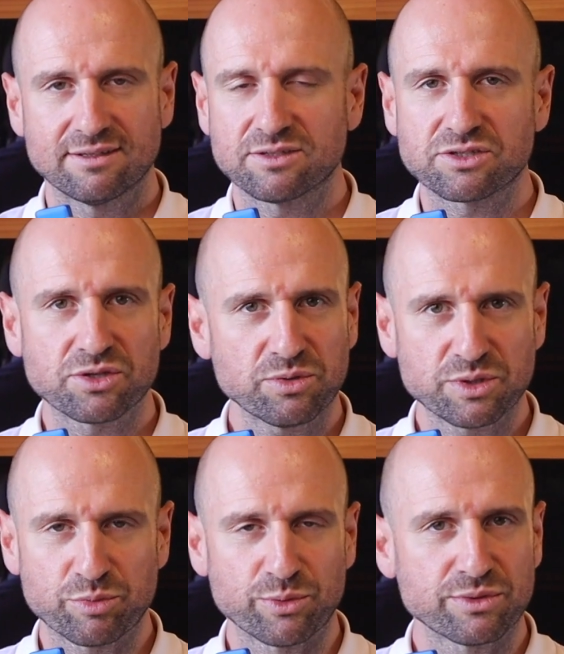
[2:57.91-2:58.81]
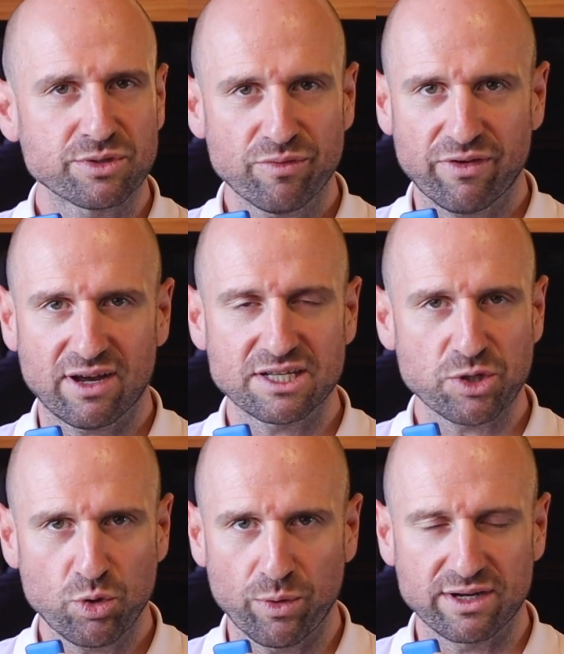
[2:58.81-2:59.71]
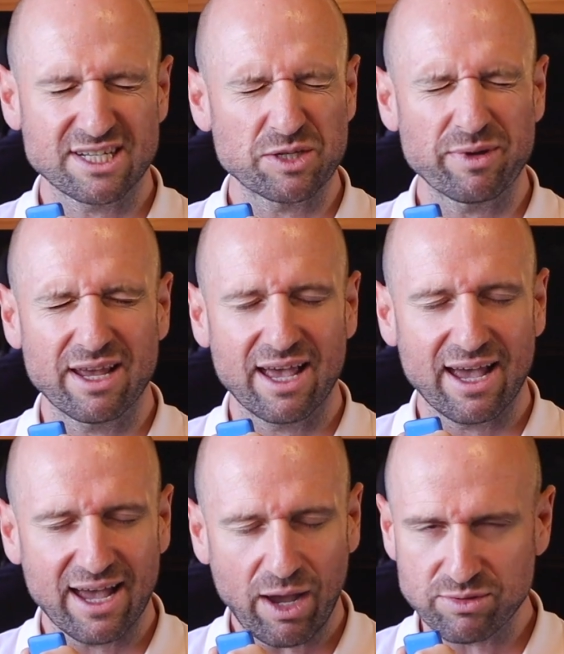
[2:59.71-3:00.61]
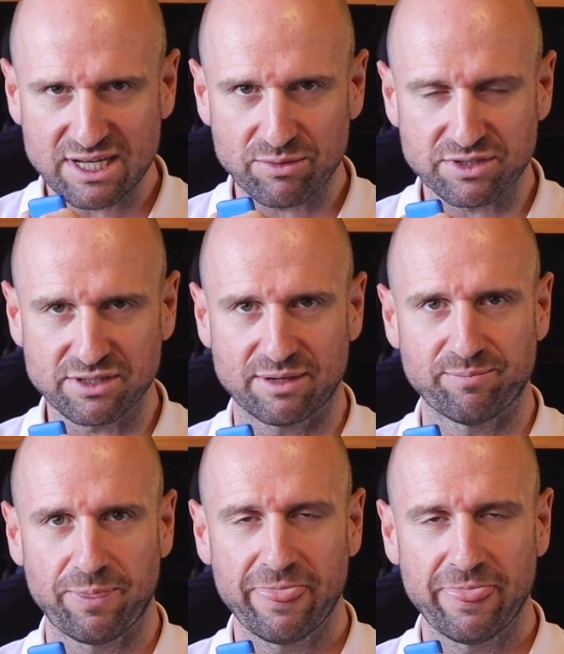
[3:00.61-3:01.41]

So simple, so fast, so quick. Saves me hours and hours of time.